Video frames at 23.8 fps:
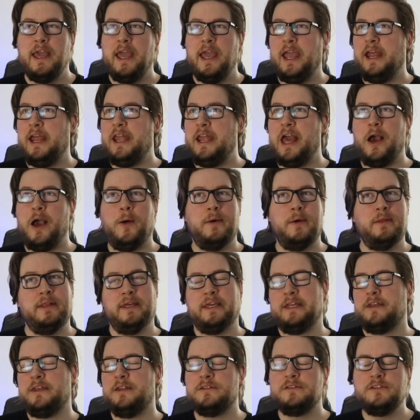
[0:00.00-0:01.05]
and how
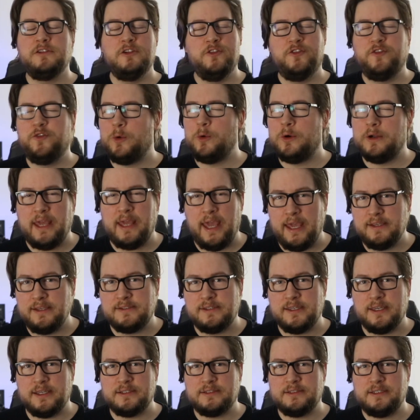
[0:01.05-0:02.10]
it doesn't do 4K
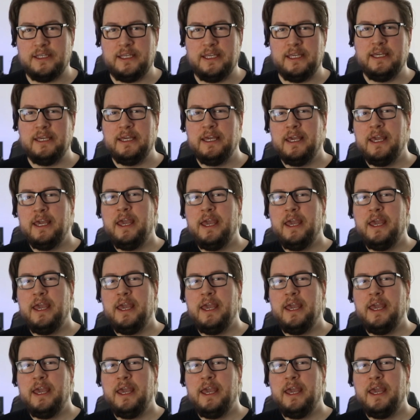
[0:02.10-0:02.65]
60,